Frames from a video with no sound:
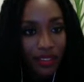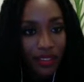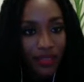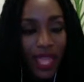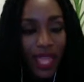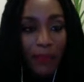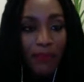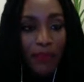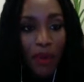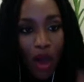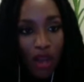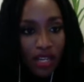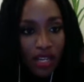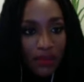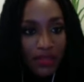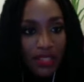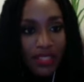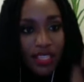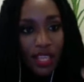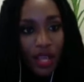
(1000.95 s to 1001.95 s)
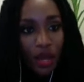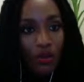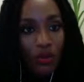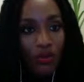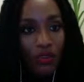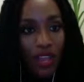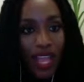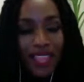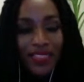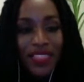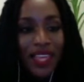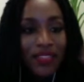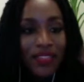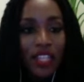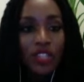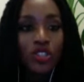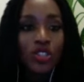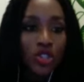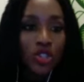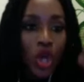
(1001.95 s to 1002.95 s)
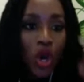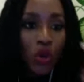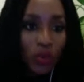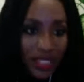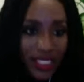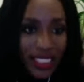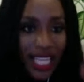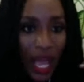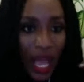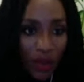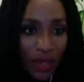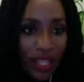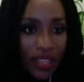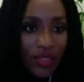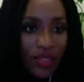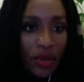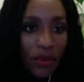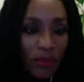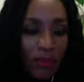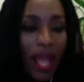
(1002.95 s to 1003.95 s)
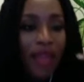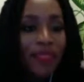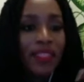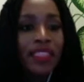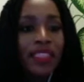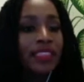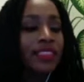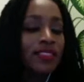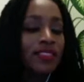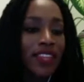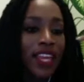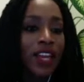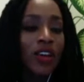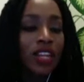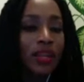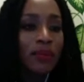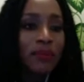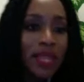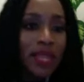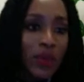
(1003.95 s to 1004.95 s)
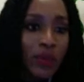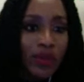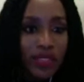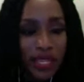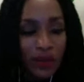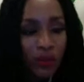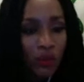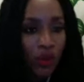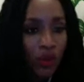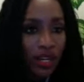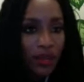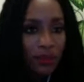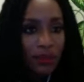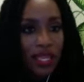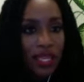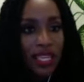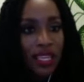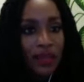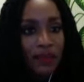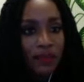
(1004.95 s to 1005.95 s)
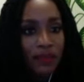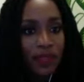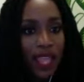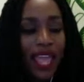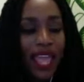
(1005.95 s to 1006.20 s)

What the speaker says: that part of themselves that there's no doubt in their mind that they're going to be where they want to be,